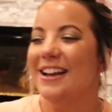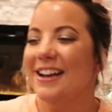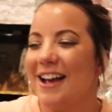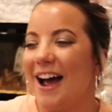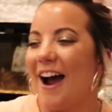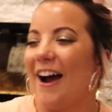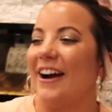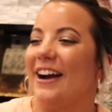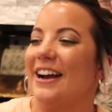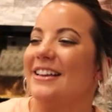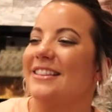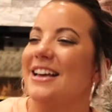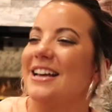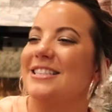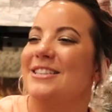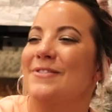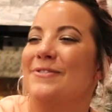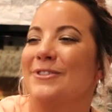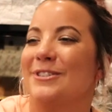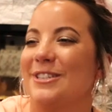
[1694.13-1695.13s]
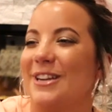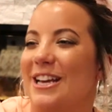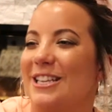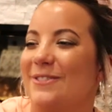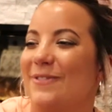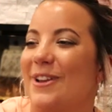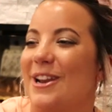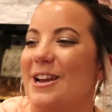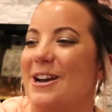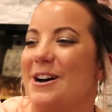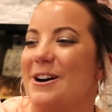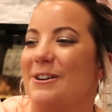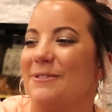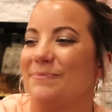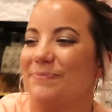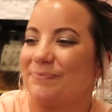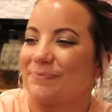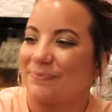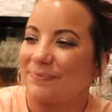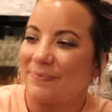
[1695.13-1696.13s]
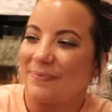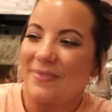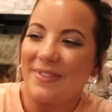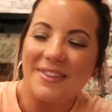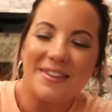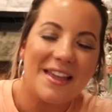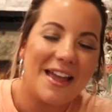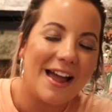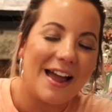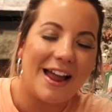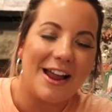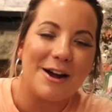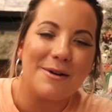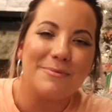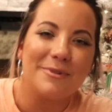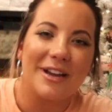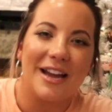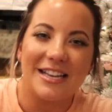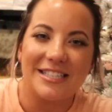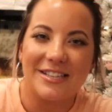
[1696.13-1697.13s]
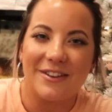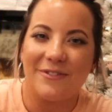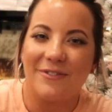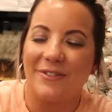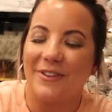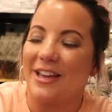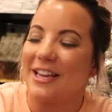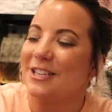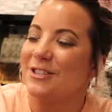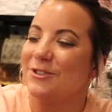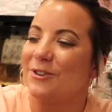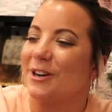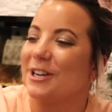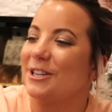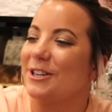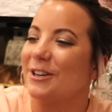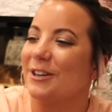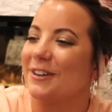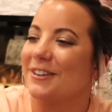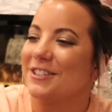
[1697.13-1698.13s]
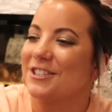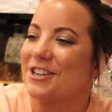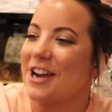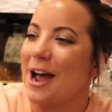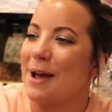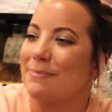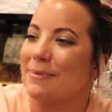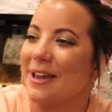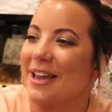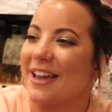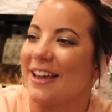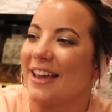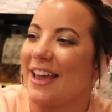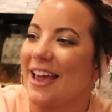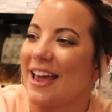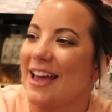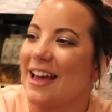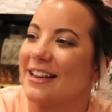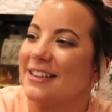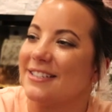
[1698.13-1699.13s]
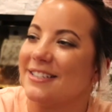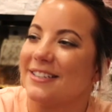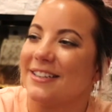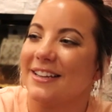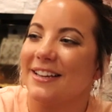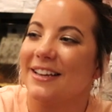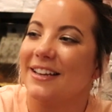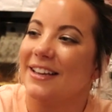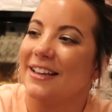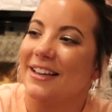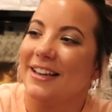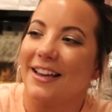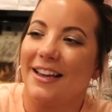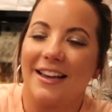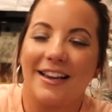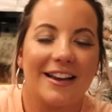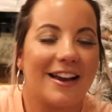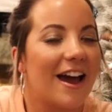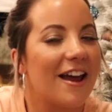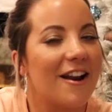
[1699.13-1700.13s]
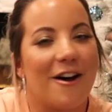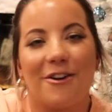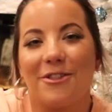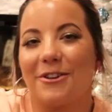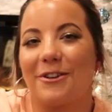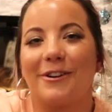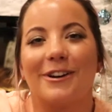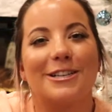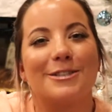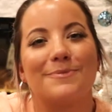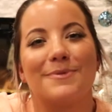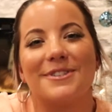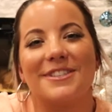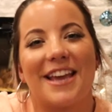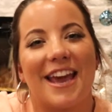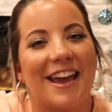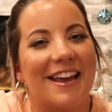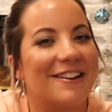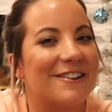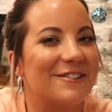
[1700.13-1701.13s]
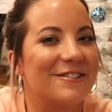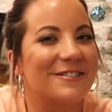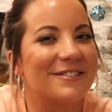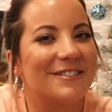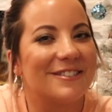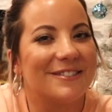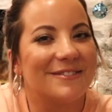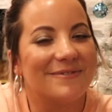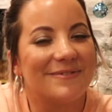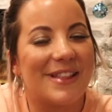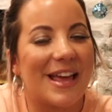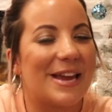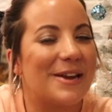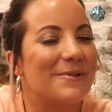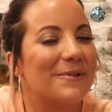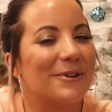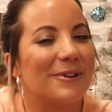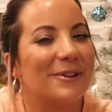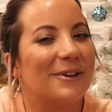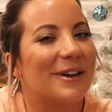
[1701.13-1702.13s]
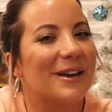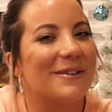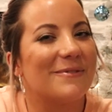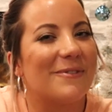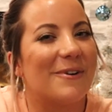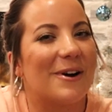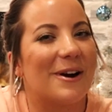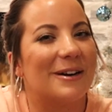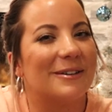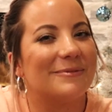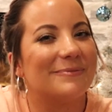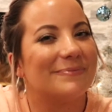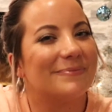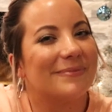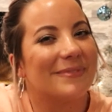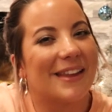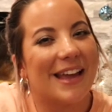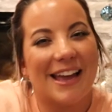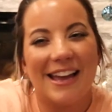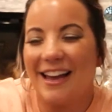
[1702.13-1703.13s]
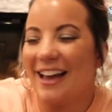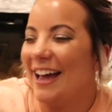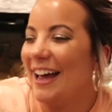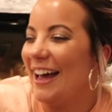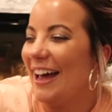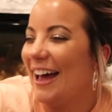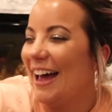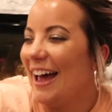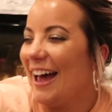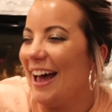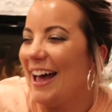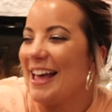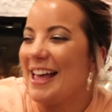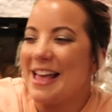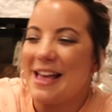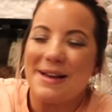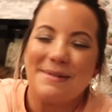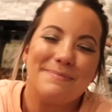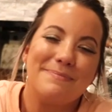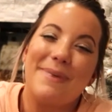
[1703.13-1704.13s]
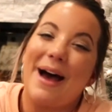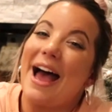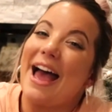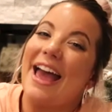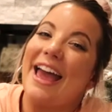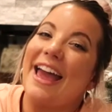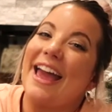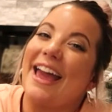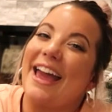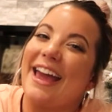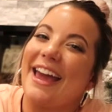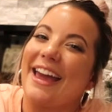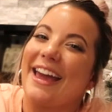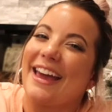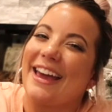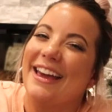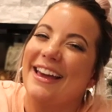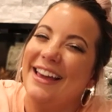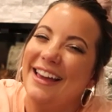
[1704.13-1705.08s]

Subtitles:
All right, that's it for tonight's video. I hope you guys have enjoyed your shopping and got all the Christmas candles that you were looking for. Bye.